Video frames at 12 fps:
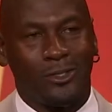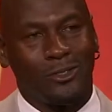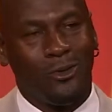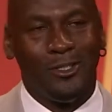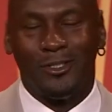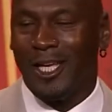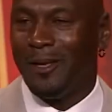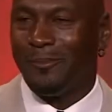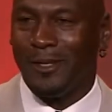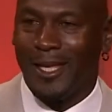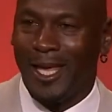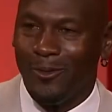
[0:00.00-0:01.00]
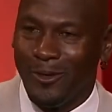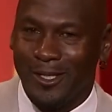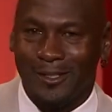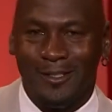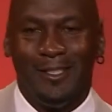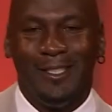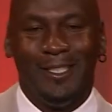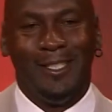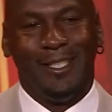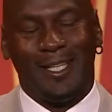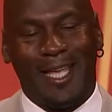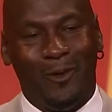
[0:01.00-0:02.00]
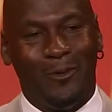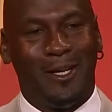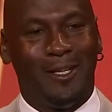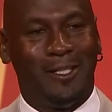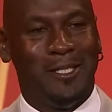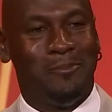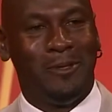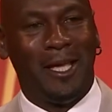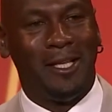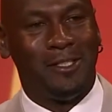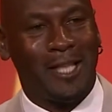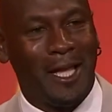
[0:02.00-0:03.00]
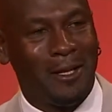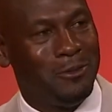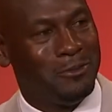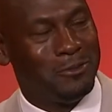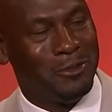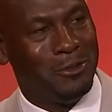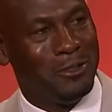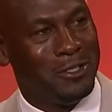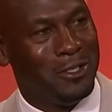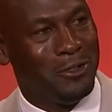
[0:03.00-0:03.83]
scoring champion can't win a can't win an NBA title, or you